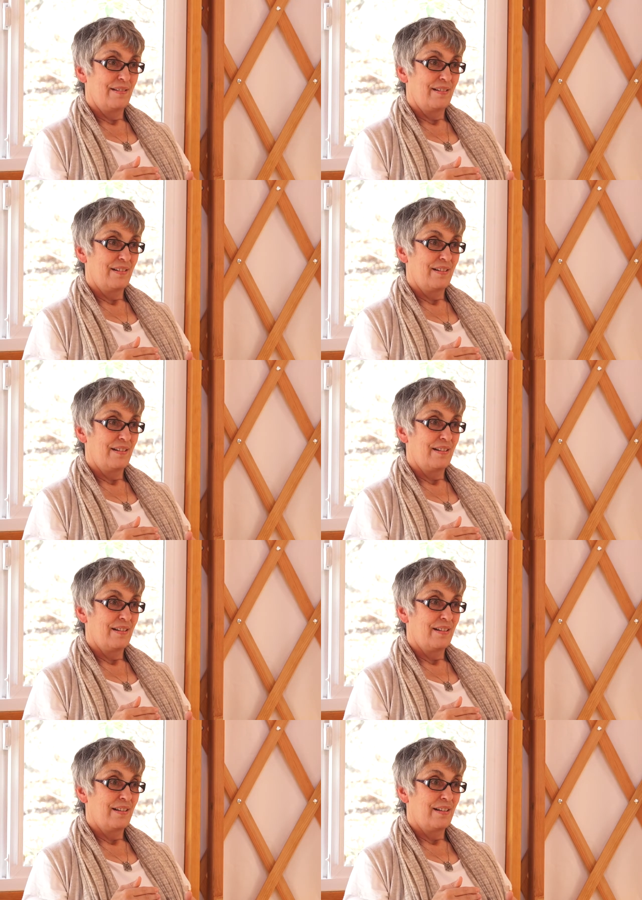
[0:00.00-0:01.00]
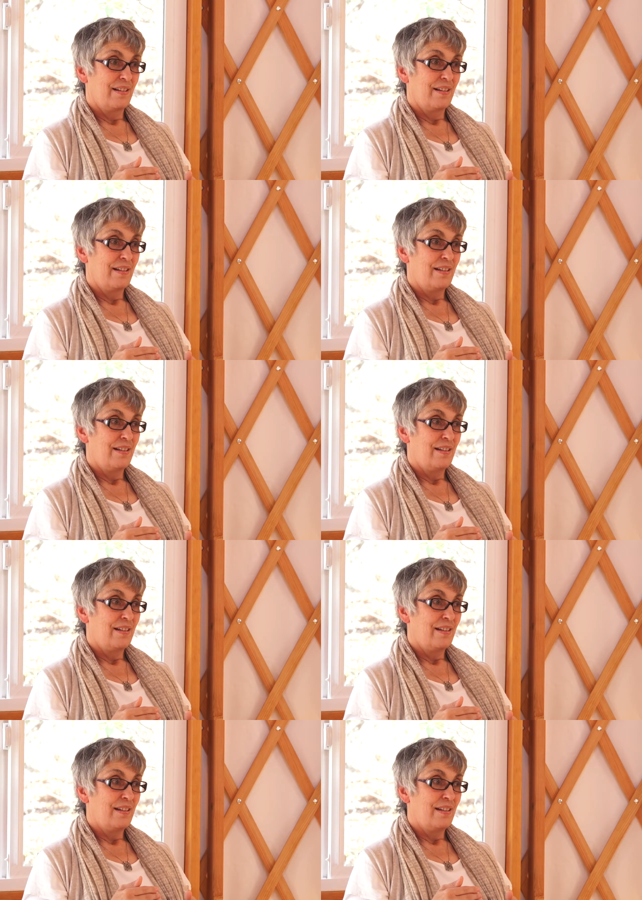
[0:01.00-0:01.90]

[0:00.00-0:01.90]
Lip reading: Nothing is said.